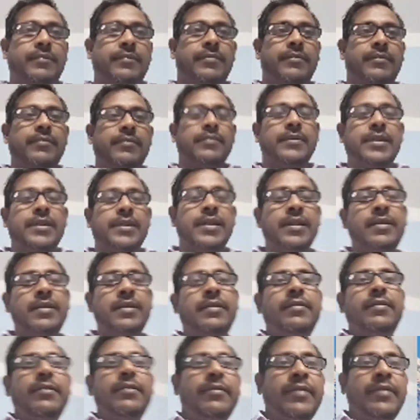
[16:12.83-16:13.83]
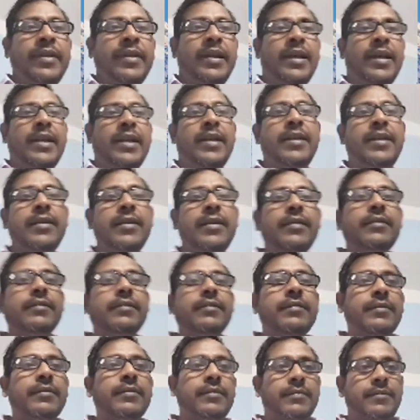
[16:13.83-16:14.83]
We can
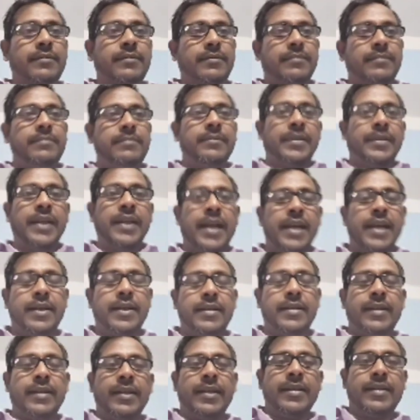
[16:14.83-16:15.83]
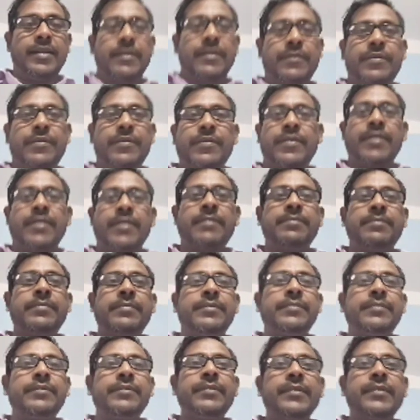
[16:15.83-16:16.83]
get it
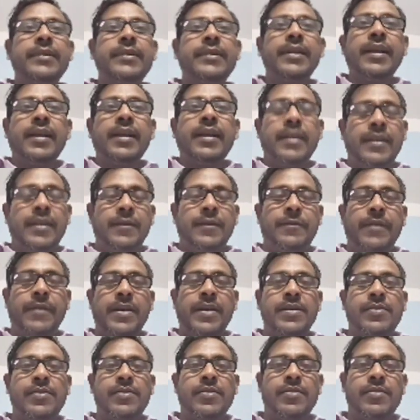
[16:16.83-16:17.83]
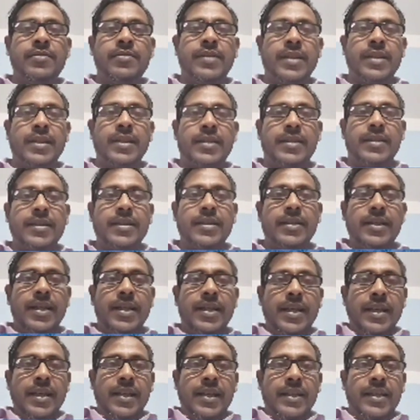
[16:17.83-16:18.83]
from different sources.
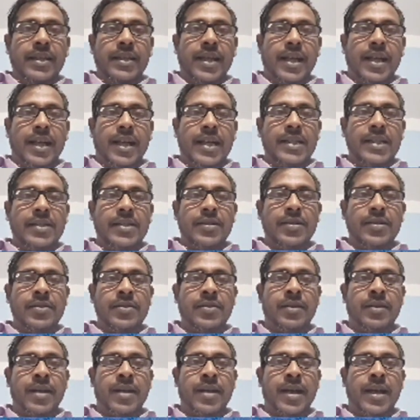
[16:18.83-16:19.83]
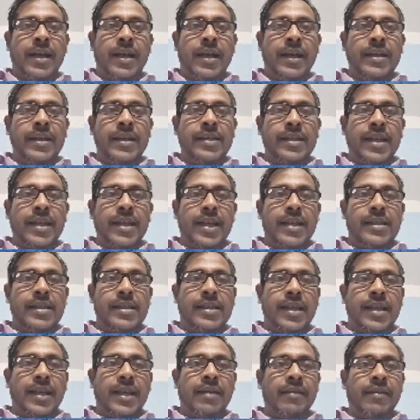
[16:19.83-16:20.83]
The Kanchenjunga is a
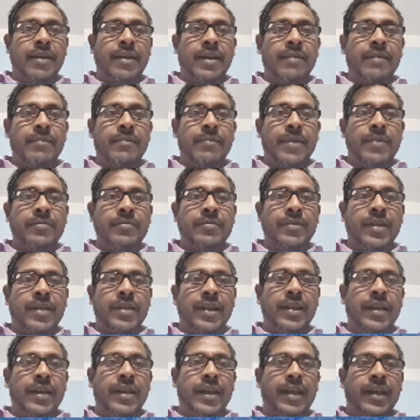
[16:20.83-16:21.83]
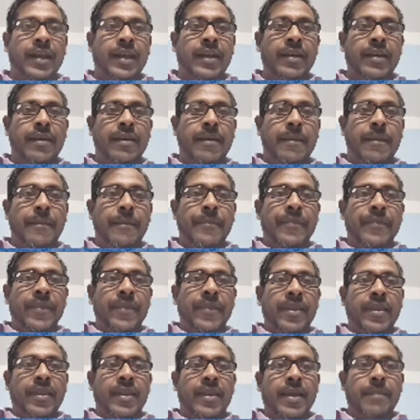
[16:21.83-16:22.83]
sacred mountain in
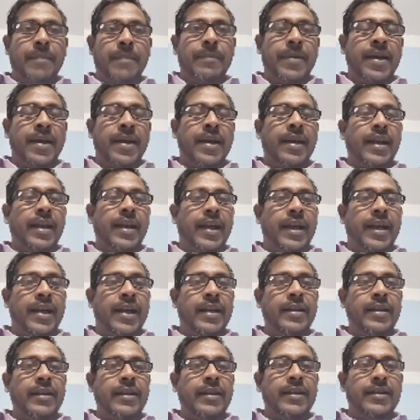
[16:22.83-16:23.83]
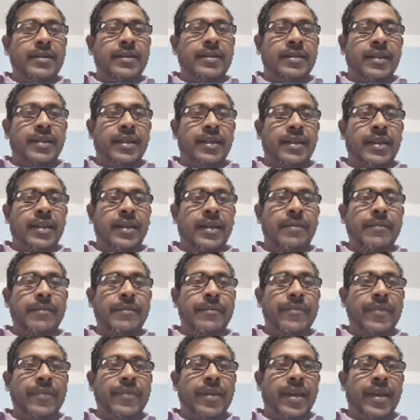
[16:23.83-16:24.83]
Nepal and Sikkim
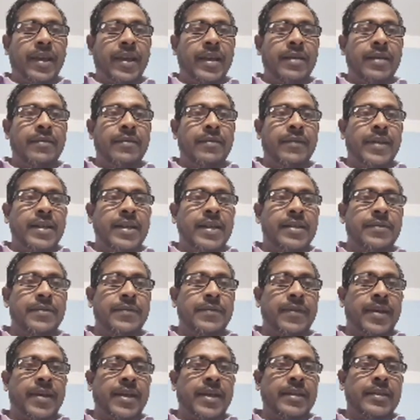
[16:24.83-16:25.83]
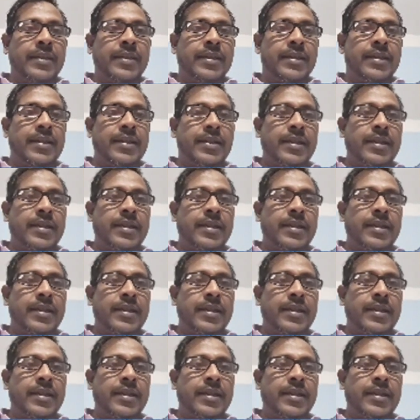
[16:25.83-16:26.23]
and was first